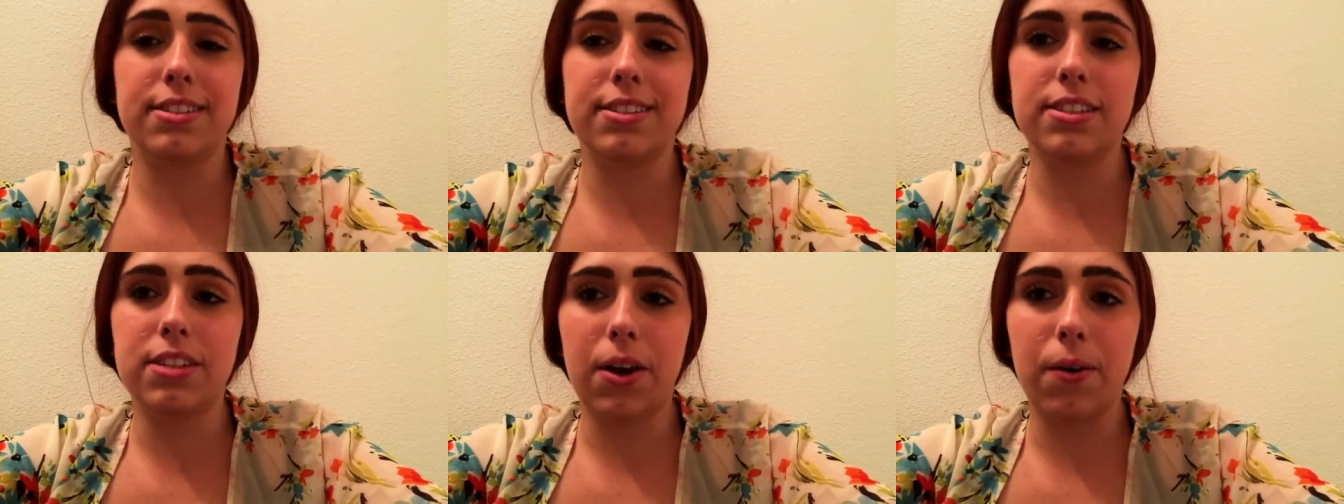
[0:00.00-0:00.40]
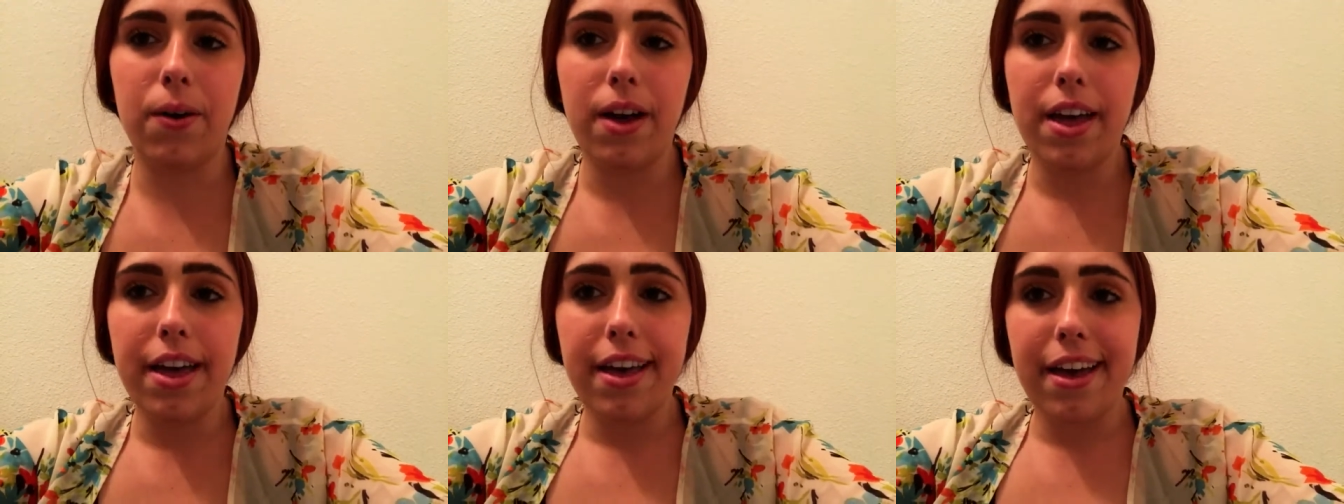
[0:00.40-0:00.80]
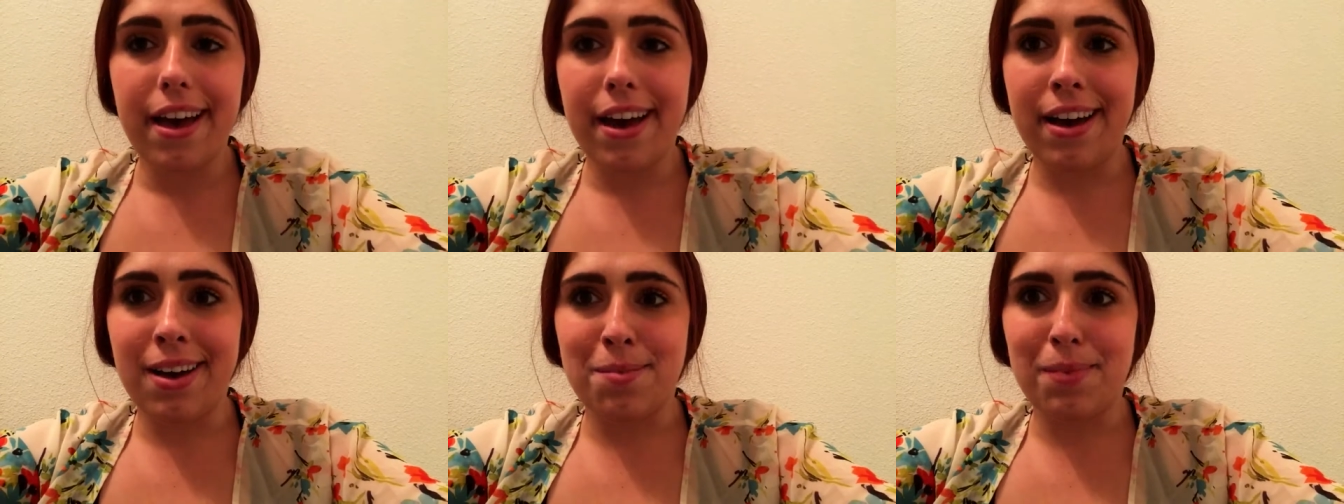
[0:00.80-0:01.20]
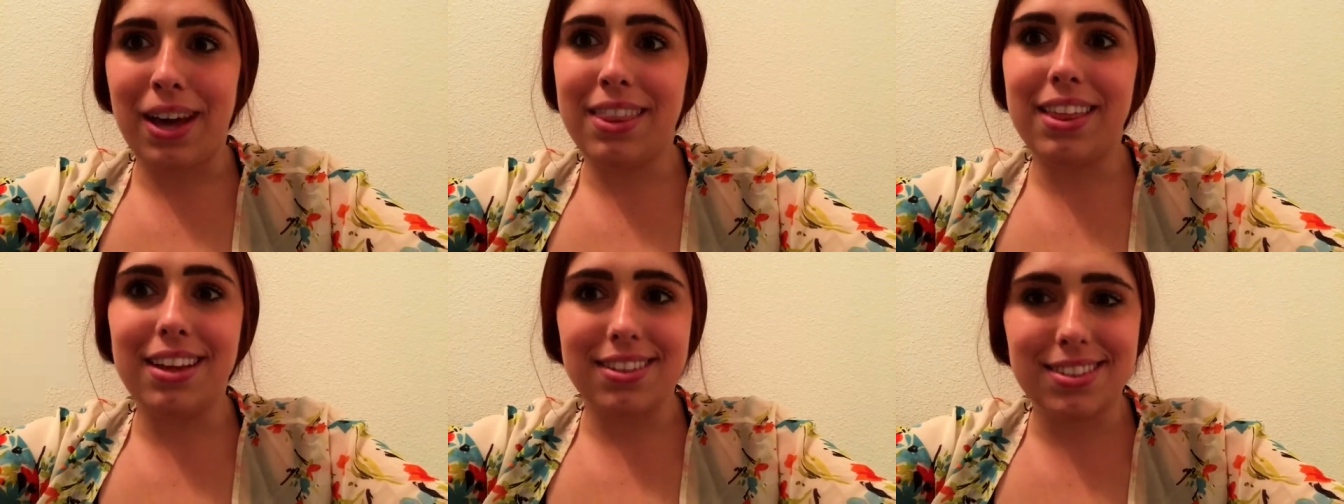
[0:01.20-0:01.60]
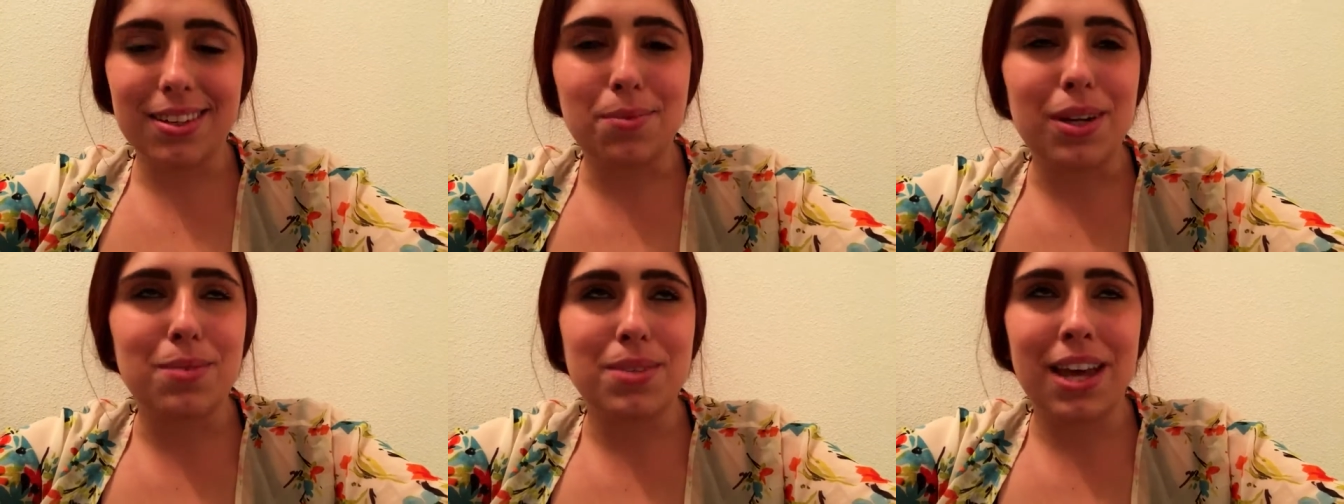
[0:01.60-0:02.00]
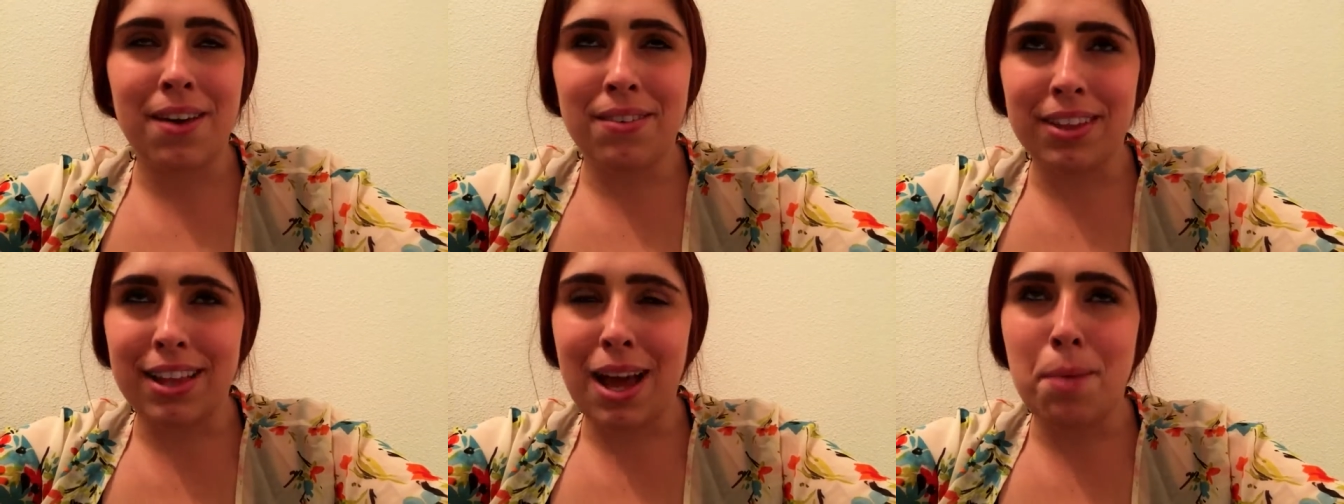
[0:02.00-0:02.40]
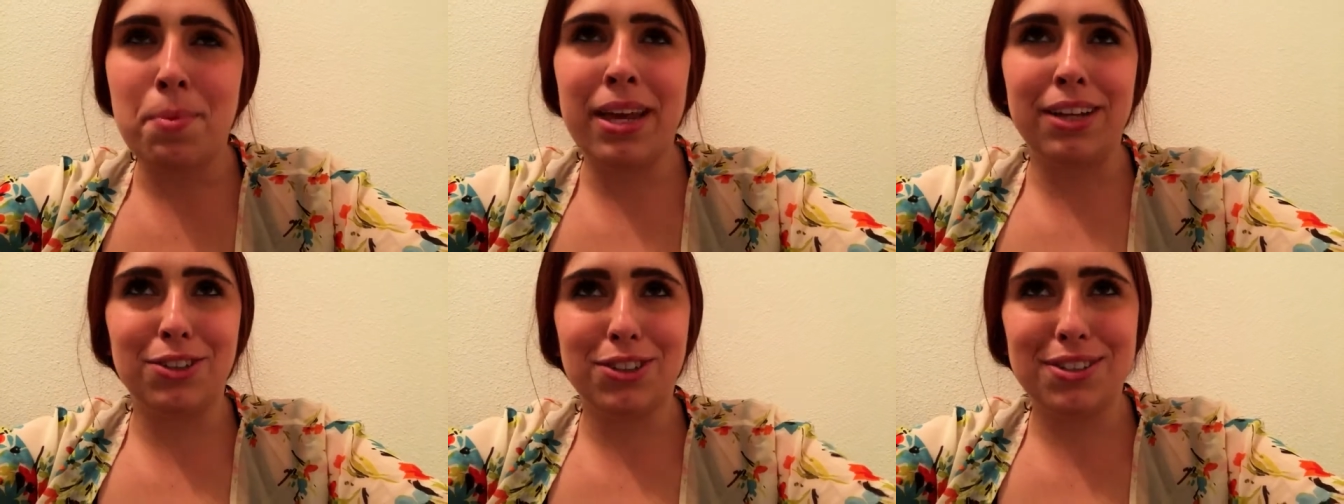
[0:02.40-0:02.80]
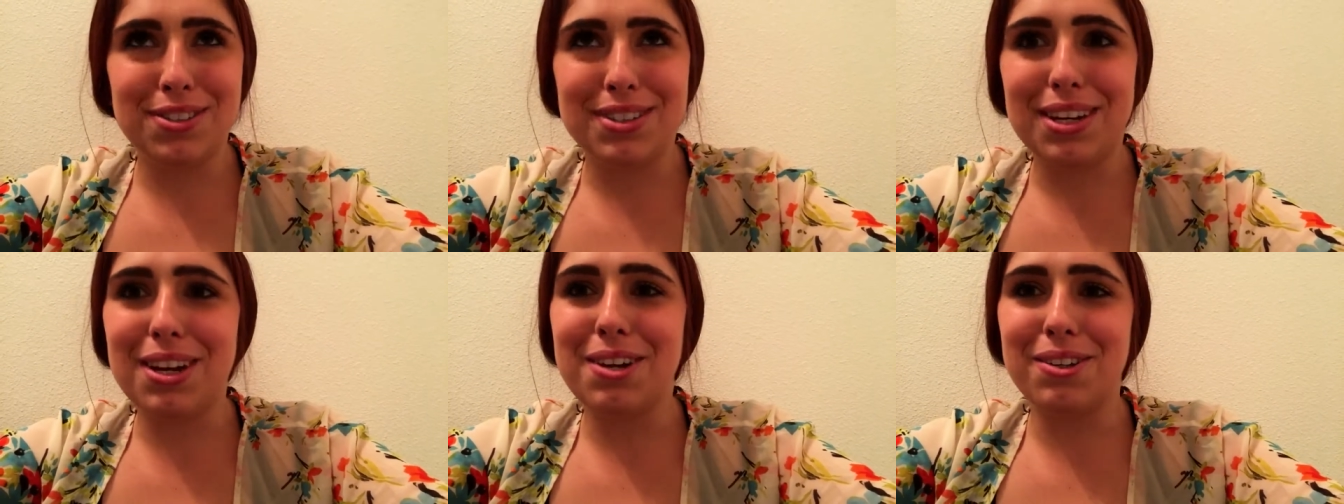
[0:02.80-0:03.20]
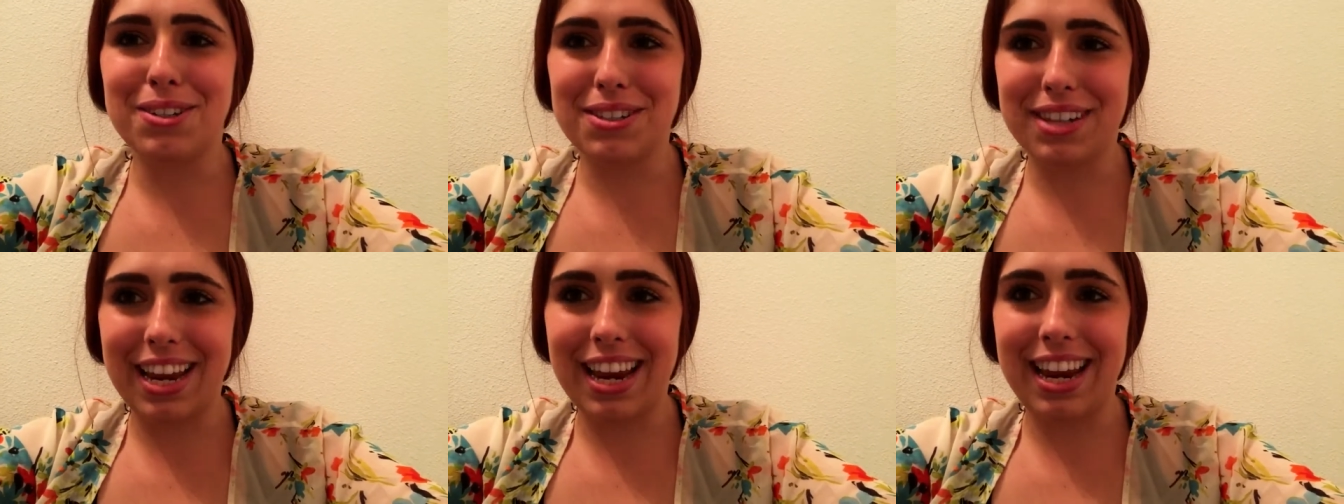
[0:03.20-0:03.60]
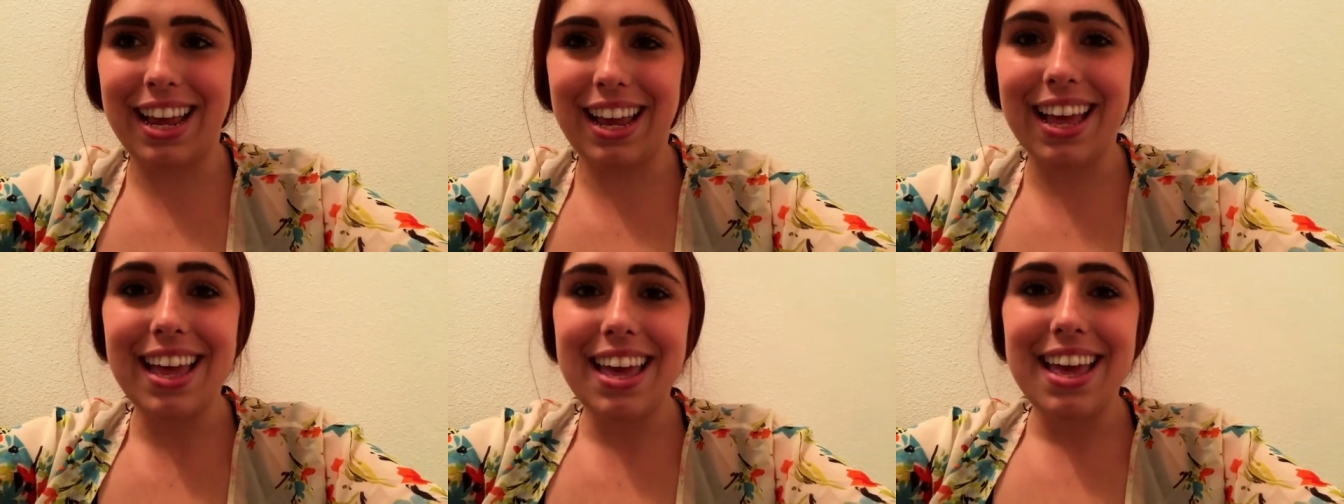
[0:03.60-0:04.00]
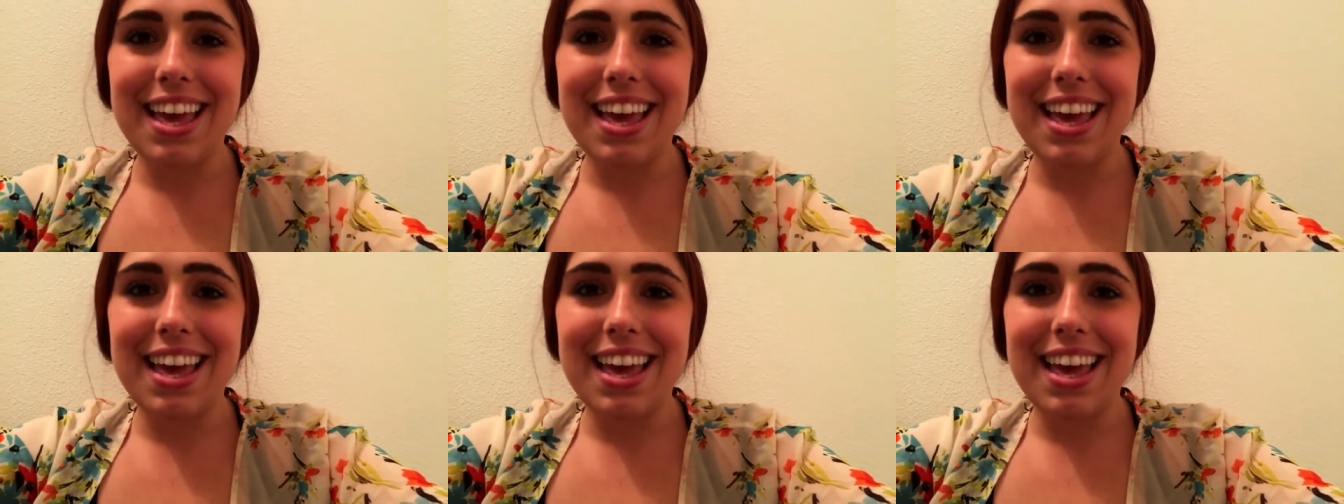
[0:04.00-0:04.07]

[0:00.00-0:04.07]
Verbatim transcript: And so, um, I think sometimes having that patience and understanding